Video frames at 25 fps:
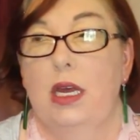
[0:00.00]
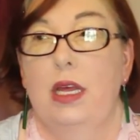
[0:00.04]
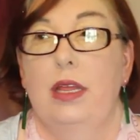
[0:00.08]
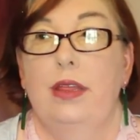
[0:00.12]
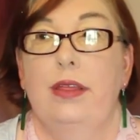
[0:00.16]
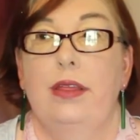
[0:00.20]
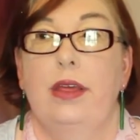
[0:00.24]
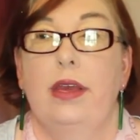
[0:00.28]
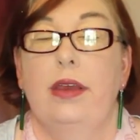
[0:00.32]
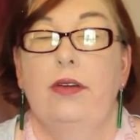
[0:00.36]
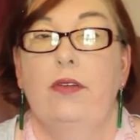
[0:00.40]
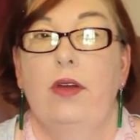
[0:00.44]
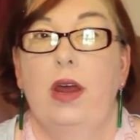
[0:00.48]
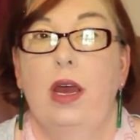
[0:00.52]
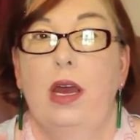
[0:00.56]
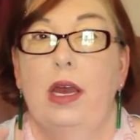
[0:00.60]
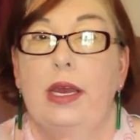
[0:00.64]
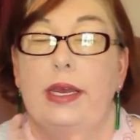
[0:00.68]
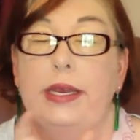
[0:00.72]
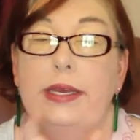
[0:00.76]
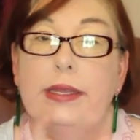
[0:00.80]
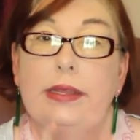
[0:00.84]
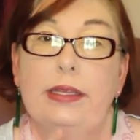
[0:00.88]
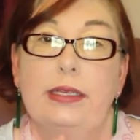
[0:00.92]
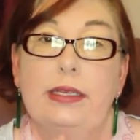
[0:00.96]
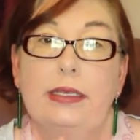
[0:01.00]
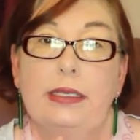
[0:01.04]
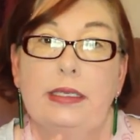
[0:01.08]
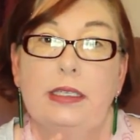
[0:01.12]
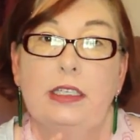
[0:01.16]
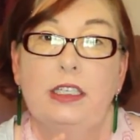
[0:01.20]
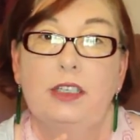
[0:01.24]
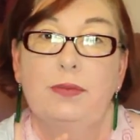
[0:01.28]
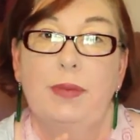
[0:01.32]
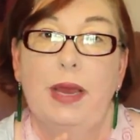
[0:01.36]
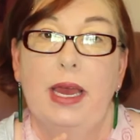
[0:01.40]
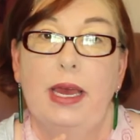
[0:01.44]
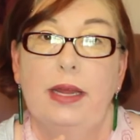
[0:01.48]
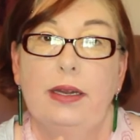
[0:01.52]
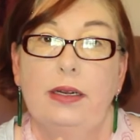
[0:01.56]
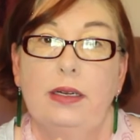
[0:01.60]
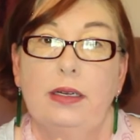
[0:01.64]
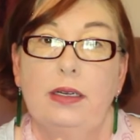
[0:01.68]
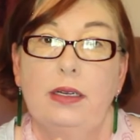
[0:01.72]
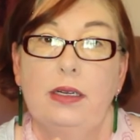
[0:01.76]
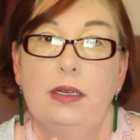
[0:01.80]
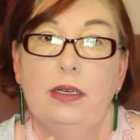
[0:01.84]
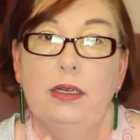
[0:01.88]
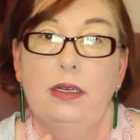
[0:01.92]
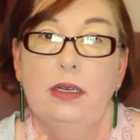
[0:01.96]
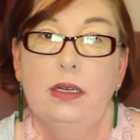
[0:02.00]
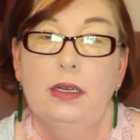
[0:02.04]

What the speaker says: there are in the stitch pattern.